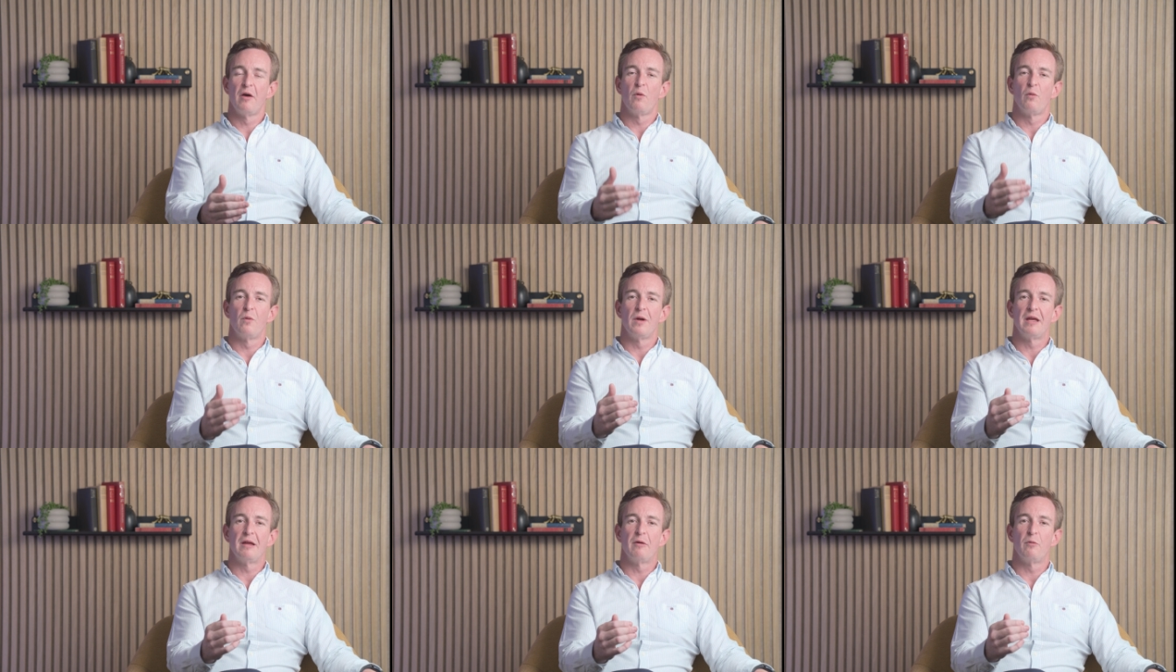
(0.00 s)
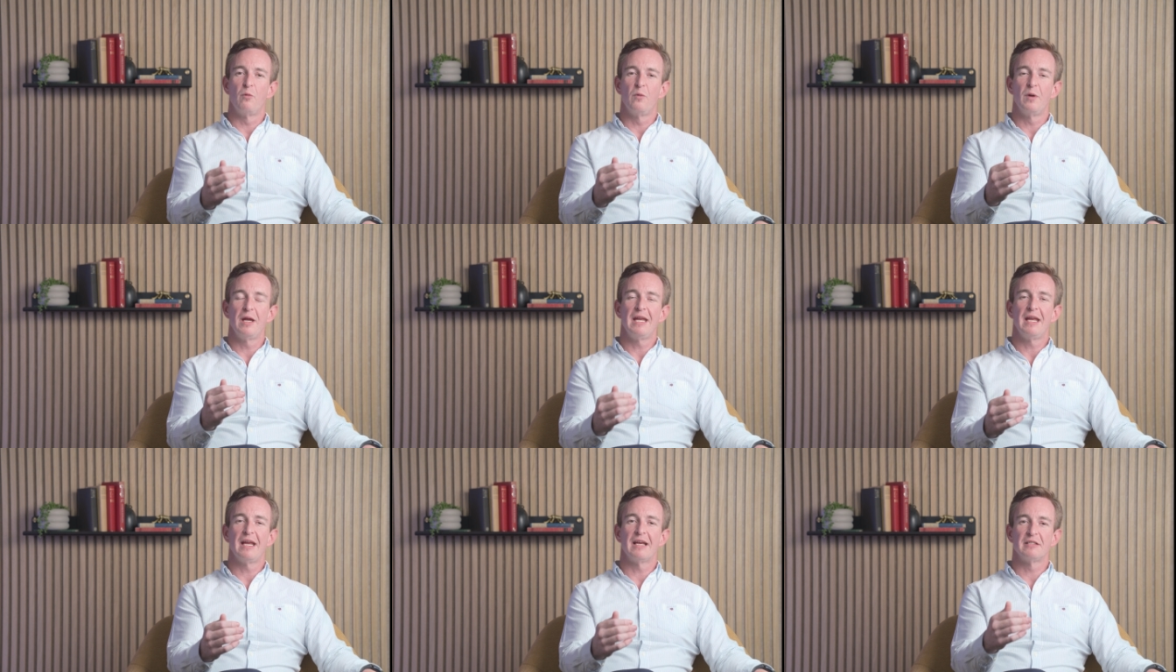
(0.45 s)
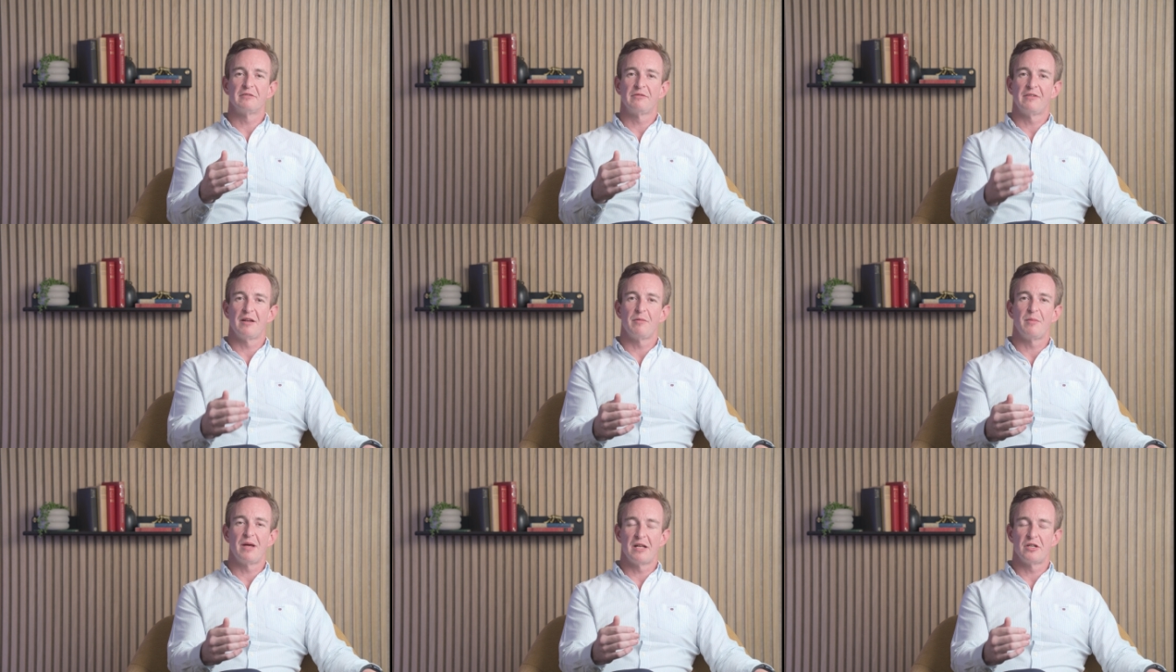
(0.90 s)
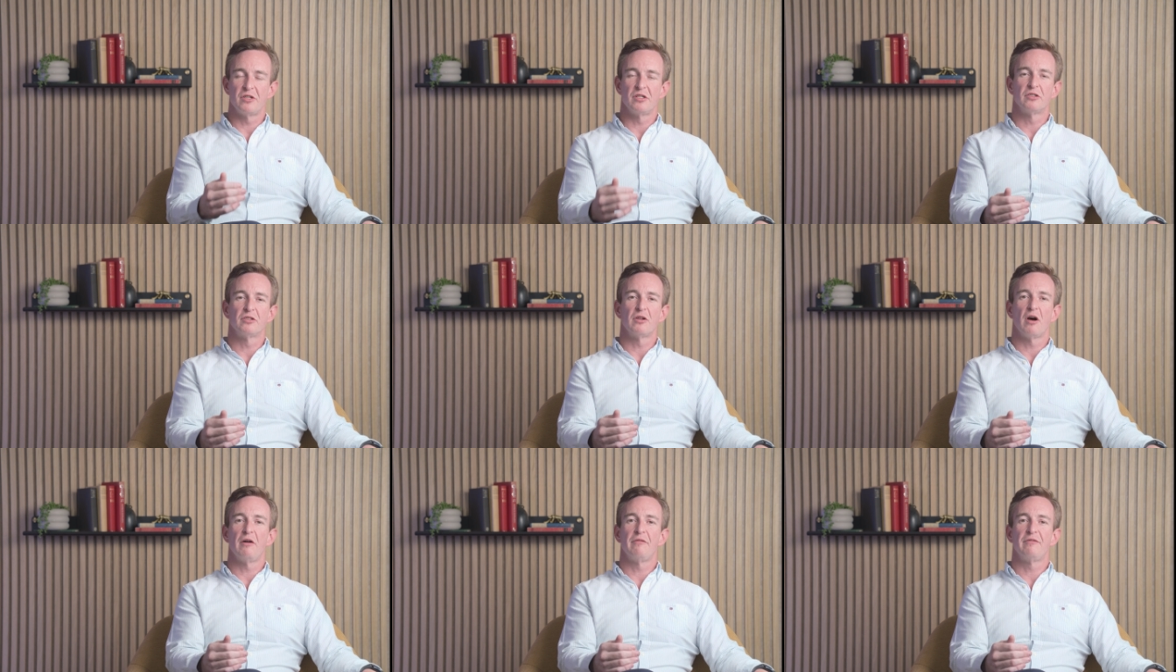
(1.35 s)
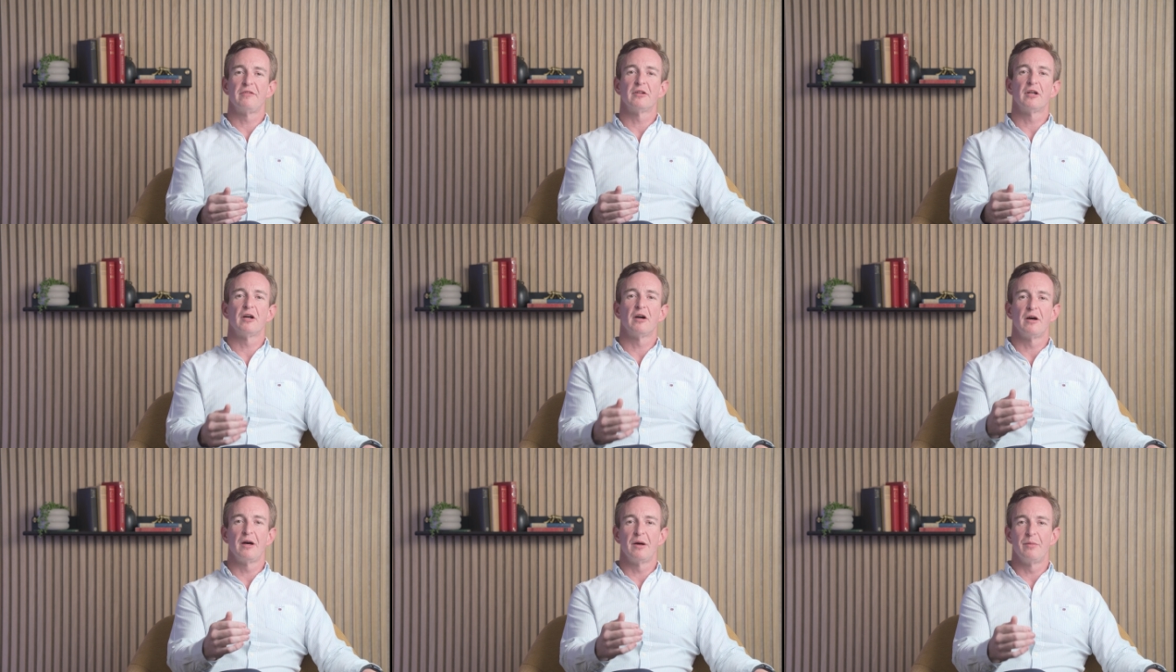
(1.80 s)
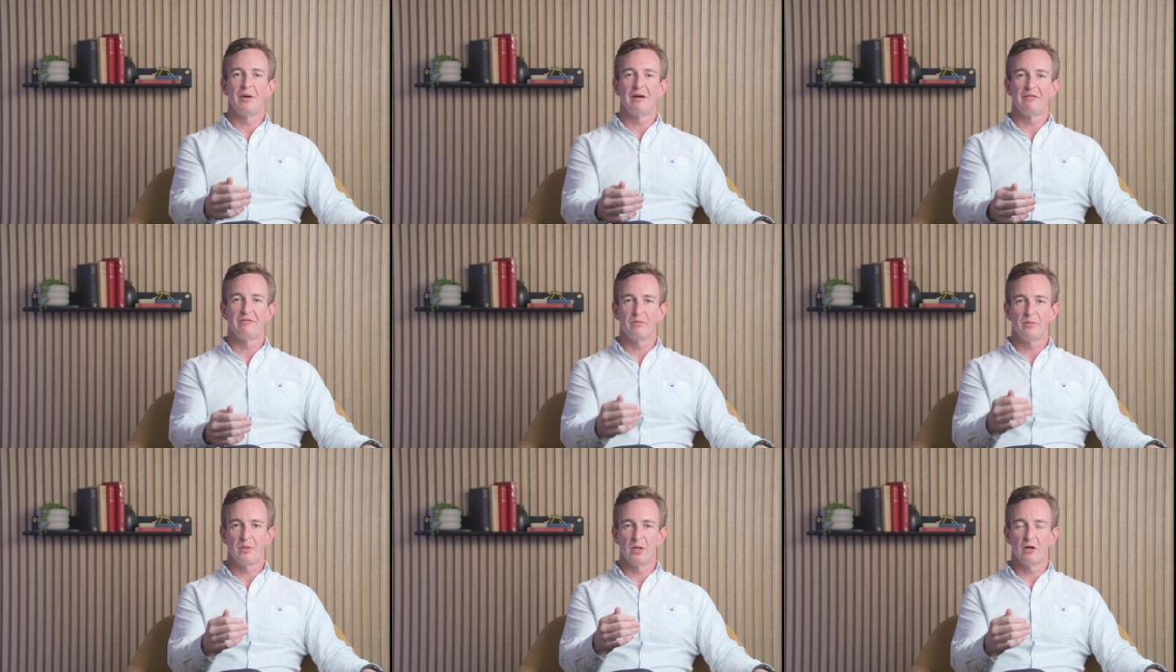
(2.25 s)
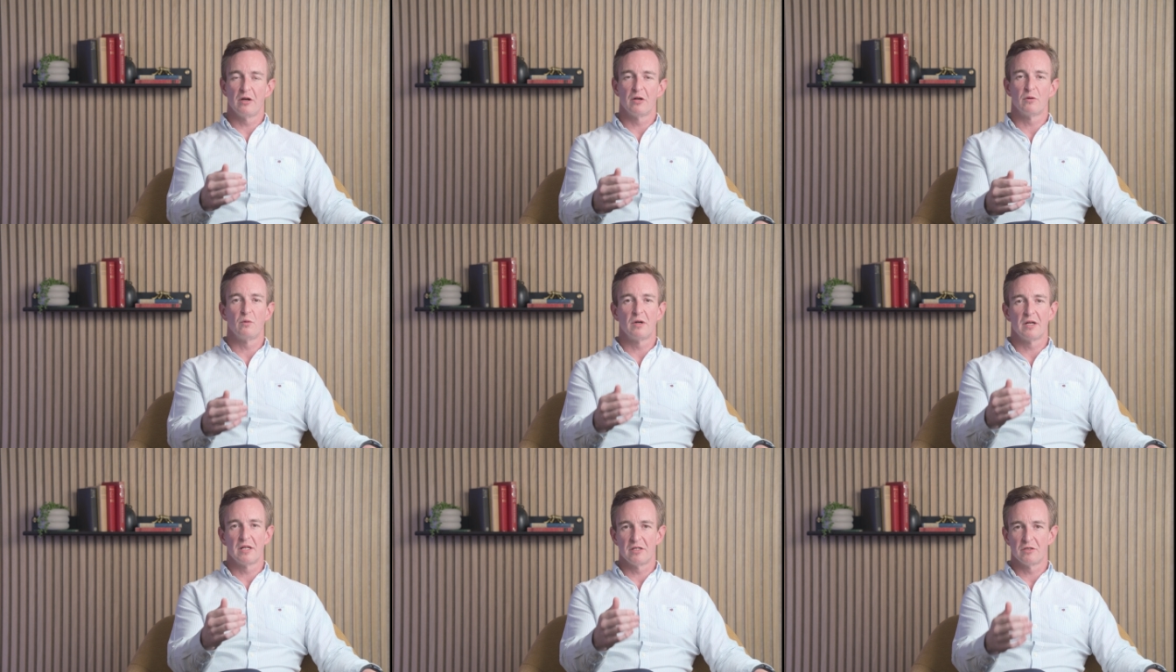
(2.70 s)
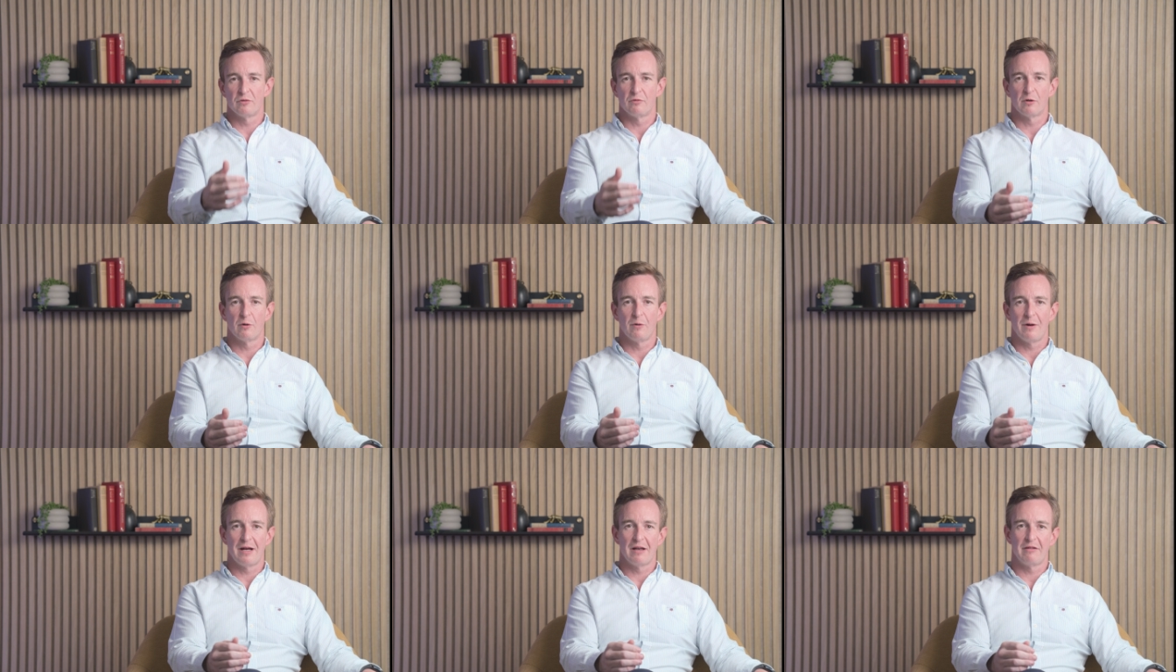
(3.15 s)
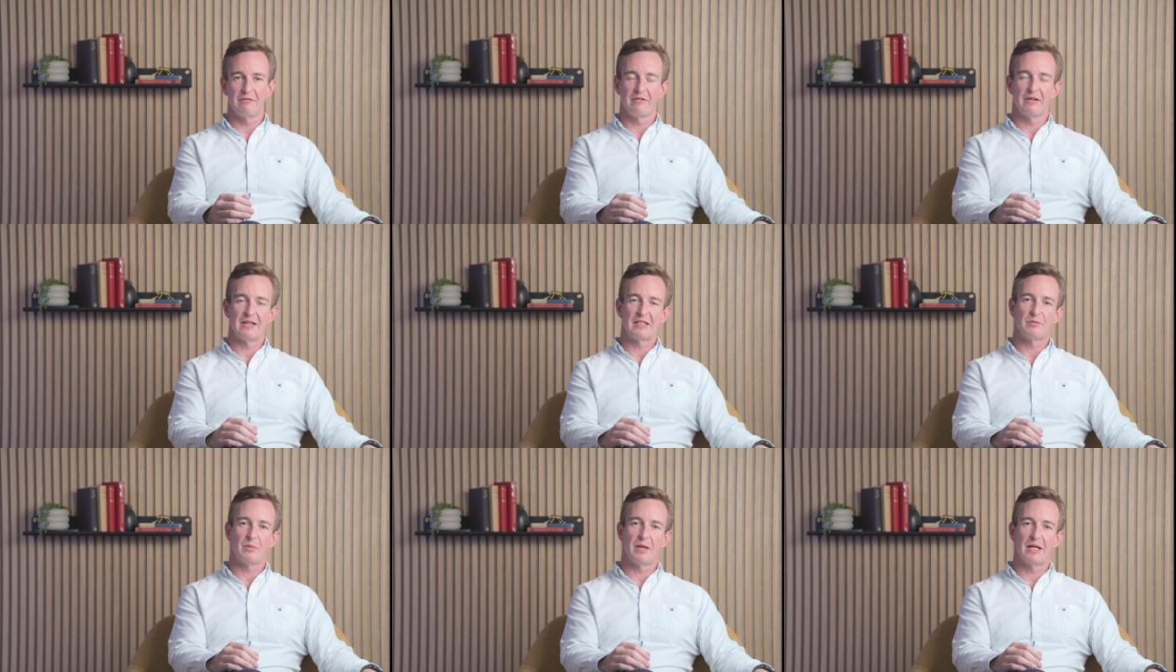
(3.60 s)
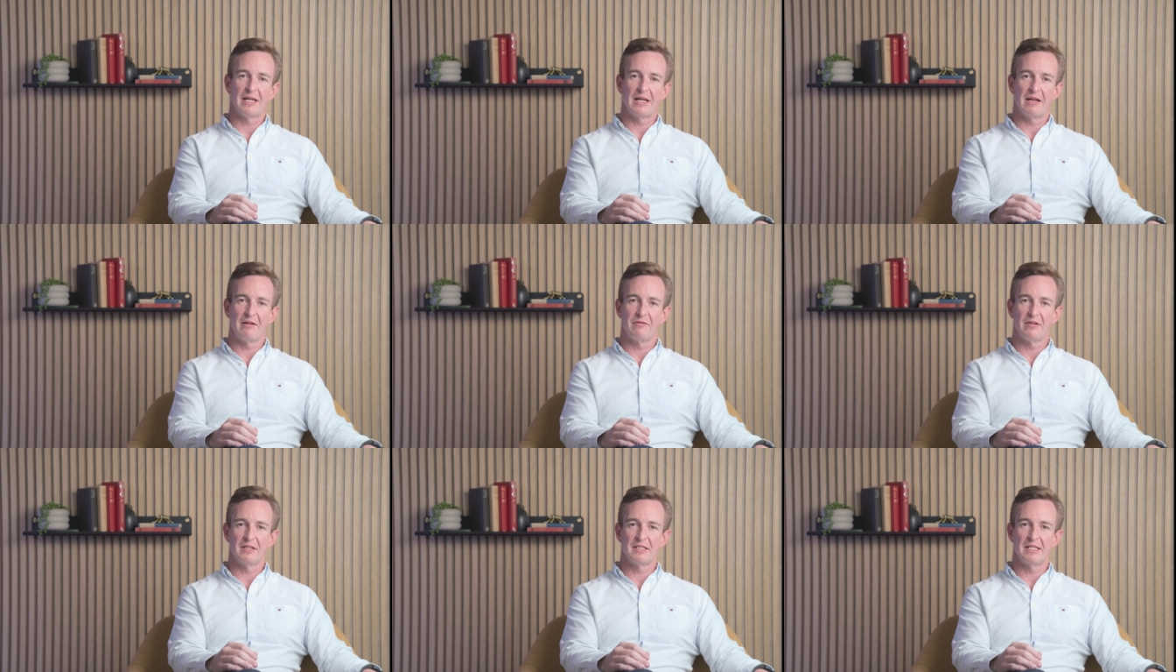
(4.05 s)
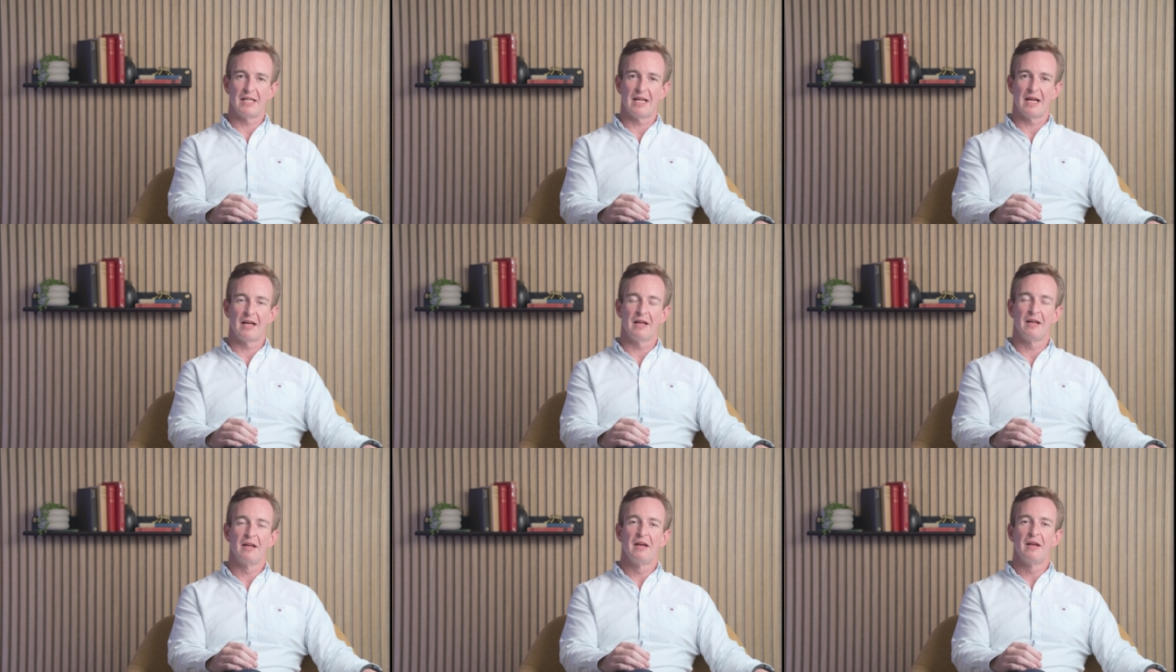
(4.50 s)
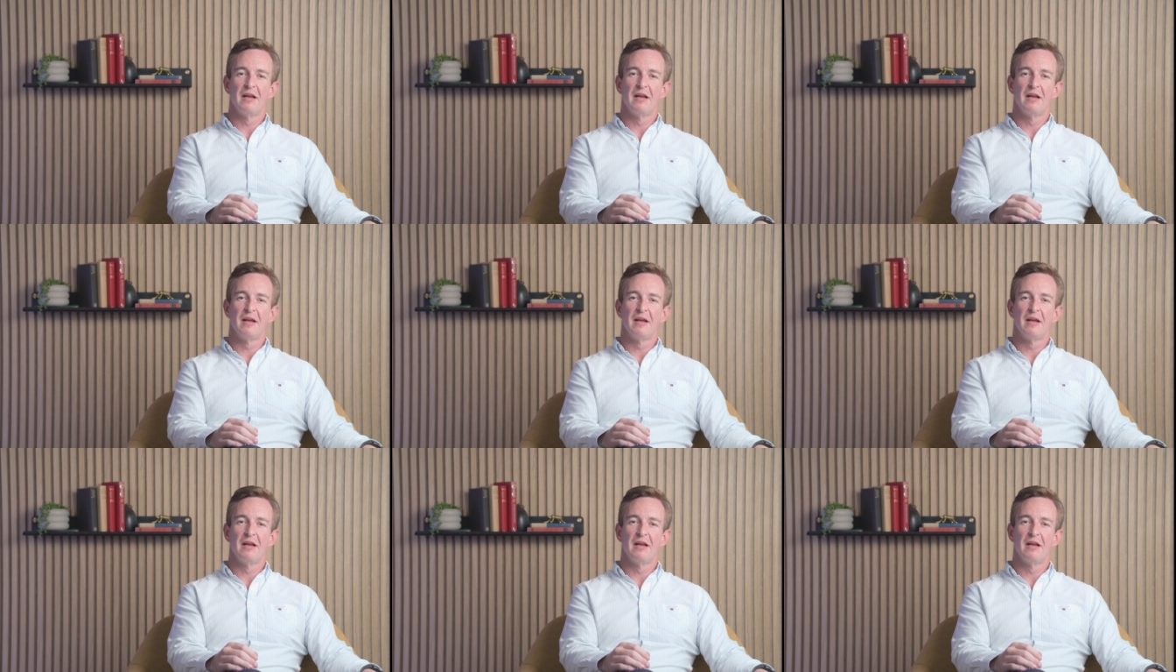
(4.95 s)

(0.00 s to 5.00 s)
we as fund managers often go above and beyond what is required of us by the FSCA